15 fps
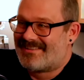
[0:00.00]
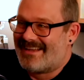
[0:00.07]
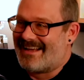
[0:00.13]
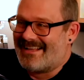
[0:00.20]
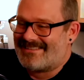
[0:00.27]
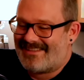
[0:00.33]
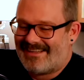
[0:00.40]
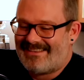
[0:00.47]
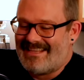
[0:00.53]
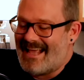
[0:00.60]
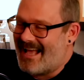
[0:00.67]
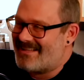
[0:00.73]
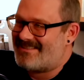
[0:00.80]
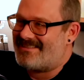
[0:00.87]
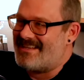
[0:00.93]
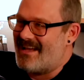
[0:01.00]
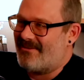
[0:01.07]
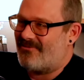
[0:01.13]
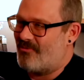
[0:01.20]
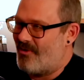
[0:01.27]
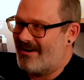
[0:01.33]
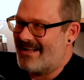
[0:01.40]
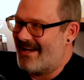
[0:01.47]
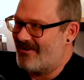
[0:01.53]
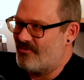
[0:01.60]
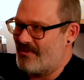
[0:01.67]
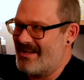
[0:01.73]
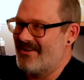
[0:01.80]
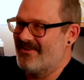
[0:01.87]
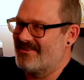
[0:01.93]
Like it's like the SDF one had
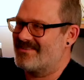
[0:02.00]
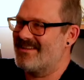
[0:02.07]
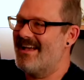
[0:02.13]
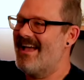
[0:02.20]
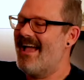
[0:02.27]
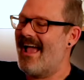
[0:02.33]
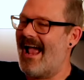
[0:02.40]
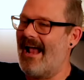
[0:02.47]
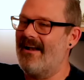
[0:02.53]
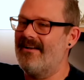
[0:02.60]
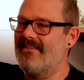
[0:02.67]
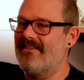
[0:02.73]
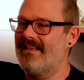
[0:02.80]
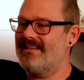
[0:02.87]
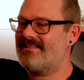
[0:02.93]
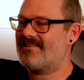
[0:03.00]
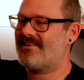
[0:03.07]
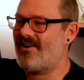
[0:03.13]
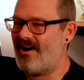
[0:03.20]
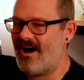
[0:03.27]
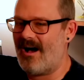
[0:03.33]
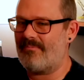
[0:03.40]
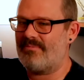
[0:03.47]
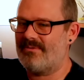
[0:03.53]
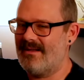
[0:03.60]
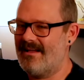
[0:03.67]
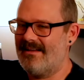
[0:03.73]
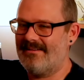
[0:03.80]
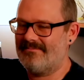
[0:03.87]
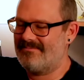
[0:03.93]
wheels, and this cop.
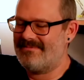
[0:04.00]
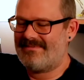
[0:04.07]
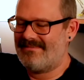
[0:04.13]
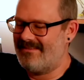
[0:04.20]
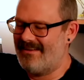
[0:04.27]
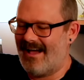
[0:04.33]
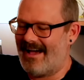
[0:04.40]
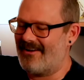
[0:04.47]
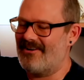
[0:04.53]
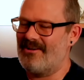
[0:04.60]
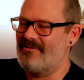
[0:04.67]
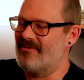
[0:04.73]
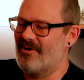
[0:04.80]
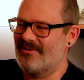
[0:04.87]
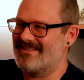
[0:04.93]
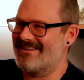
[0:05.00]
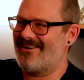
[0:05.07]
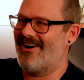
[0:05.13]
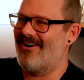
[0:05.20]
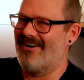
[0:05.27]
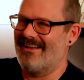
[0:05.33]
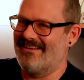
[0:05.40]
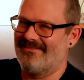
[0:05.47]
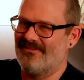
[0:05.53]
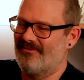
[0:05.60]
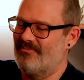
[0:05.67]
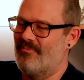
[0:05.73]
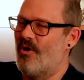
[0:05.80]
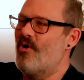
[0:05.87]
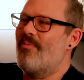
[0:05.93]
I don't even know what to call it.
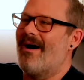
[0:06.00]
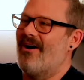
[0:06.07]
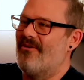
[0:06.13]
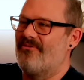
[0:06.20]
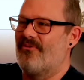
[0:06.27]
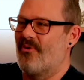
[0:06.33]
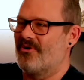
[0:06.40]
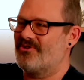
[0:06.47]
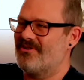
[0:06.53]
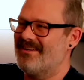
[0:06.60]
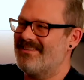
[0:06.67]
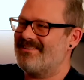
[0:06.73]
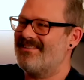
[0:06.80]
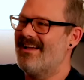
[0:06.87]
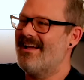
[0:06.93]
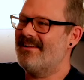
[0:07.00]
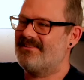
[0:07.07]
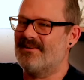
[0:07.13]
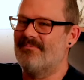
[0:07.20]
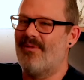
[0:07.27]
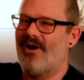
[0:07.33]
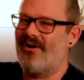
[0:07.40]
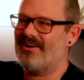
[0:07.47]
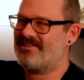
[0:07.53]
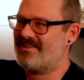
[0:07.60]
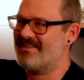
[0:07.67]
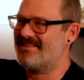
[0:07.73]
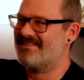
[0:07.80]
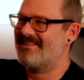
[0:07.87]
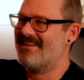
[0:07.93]
Mobile fortress
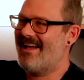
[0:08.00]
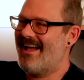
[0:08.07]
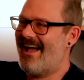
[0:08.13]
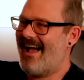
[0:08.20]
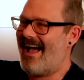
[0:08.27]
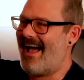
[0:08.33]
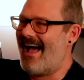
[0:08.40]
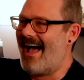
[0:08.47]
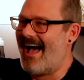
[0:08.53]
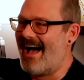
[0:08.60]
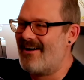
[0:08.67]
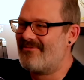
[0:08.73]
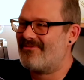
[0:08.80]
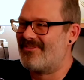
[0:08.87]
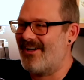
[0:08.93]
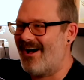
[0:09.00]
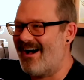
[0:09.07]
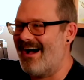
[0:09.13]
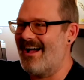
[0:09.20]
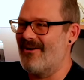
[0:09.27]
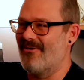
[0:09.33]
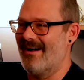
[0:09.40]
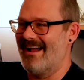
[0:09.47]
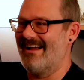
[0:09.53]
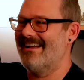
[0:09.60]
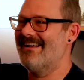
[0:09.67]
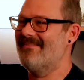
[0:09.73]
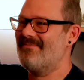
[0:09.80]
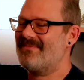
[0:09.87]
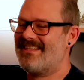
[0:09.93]
demolishes half the highway
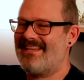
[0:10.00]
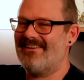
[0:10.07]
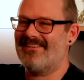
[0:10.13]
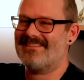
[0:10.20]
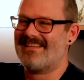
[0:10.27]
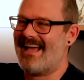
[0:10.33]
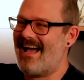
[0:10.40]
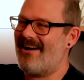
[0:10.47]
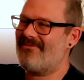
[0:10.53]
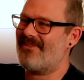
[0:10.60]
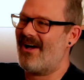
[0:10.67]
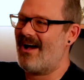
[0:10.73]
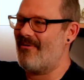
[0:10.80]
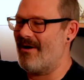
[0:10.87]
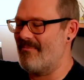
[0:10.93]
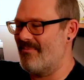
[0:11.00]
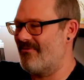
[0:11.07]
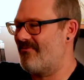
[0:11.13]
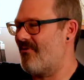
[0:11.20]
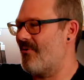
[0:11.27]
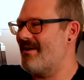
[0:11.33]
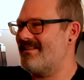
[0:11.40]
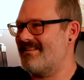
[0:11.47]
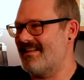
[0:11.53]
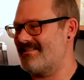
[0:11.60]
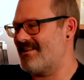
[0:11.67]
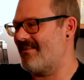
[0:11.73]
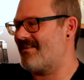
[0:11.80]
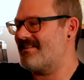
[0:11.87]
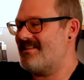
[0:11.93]
kills half the highway before he sets
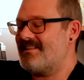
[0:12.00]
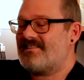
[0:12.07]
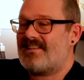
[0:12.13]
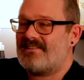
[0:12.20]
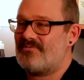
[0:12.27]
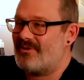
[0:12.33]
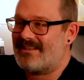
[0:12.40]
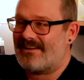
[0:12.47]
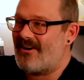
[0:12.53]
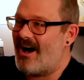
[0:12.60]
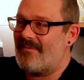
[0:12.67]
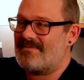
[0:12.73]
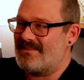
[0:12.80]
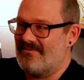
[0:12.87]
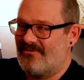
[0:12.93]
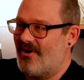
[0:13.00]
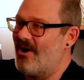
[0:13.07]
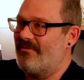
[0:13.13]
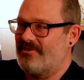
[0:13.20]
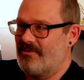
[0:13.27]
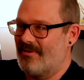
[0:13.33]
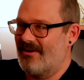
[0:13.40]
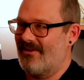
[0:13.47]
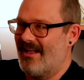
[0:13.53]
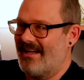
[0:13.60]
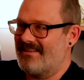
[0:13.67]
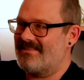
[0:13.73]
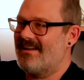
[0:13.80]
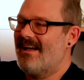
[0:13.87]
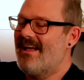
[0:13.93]
off because he just doesn't want the cops involved yeah. to
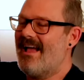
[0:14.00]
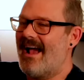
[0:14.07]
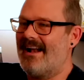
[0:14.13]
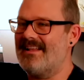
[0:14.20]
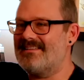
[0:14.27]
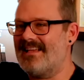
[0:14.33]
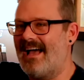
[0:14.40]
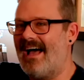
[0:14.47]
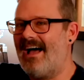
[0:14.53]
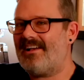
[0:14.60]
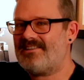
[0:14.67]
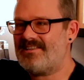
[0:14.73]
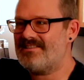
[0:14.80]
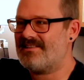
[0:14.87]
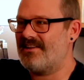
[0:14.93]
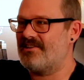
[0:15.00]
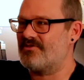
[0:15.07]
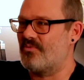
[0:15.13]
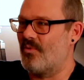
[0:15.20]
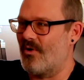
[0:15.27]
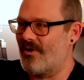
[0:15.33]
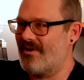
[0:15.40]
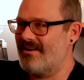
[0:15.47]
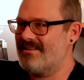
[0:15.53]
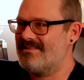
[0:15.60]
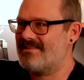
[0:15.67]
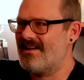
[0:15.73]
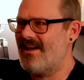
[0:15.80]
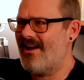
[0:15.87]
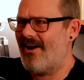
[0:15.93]
realize. And his actions and his
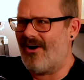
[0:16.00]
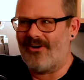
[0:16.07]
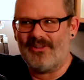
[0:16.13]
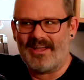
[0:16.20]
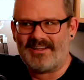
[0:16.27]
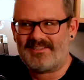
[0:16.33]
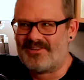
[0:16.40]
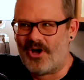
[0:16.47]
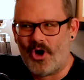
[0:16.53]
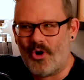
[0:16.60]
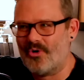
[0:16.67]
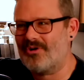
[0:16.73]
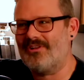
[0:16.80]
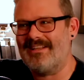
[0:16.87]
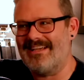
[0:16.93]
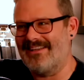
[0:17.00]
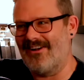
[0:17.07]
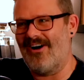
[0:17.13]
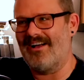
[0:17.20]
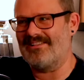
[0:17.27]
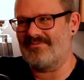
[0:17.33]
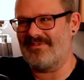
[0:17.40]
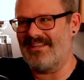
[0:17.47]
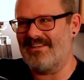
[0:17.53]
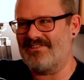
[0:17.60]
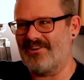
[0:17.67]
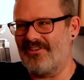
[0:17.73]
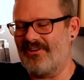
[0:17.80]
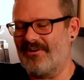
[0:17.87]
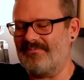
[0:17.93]
words are like totally at odds with each
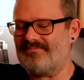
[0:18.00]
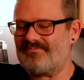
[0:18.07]
other.